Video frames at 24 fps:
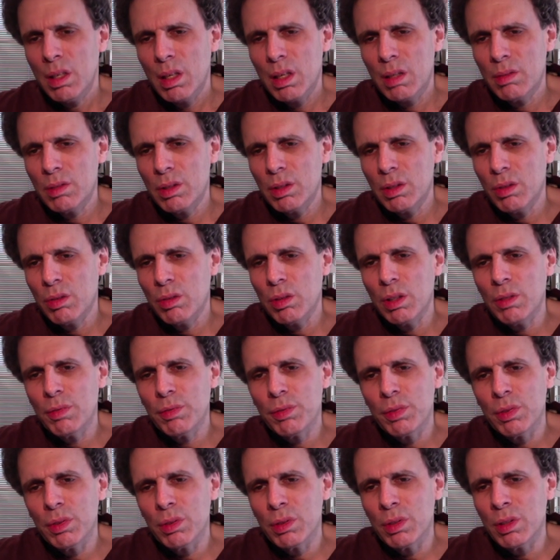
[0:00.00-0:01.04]
After 3
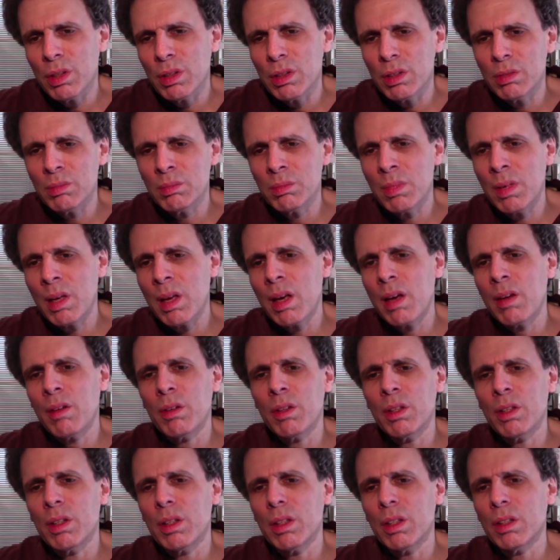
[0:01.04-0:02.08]
full years of
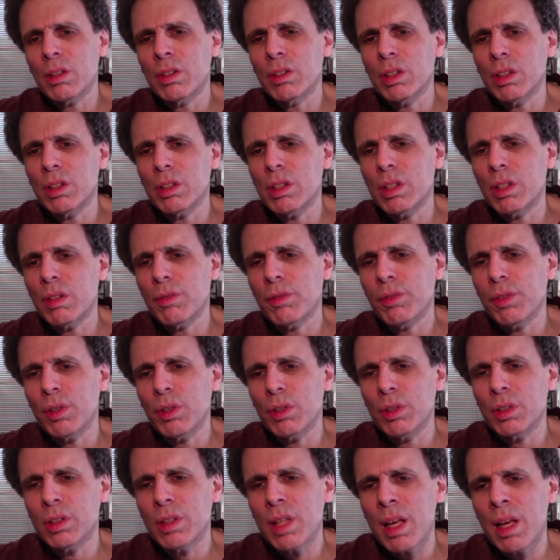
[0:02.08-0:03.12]
marriage, it's the
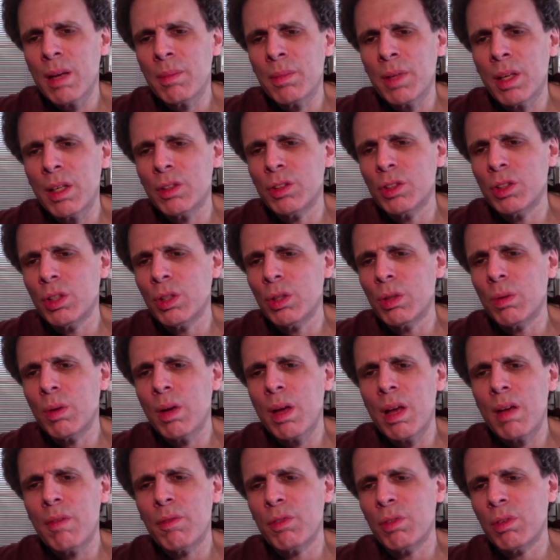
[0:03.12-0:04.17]
first time that you
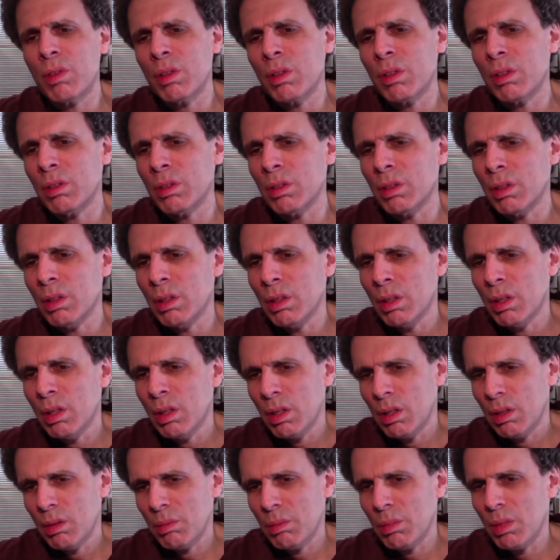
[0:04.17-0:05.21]
haven't
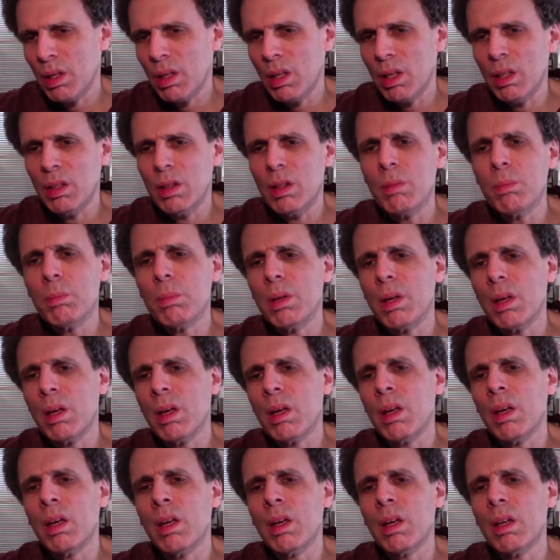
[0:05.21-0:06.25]
made the
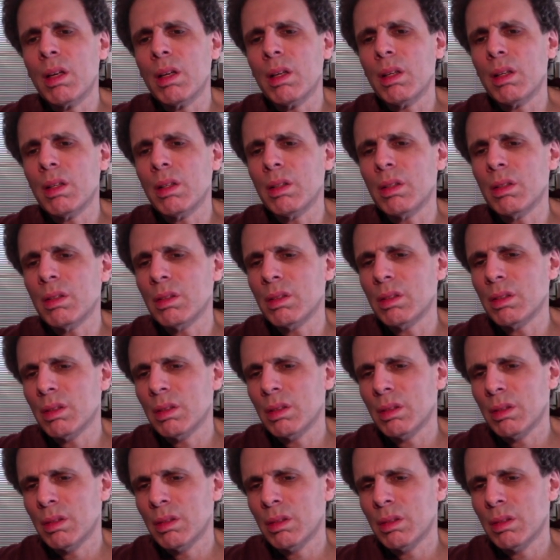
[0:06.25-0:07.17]
bed.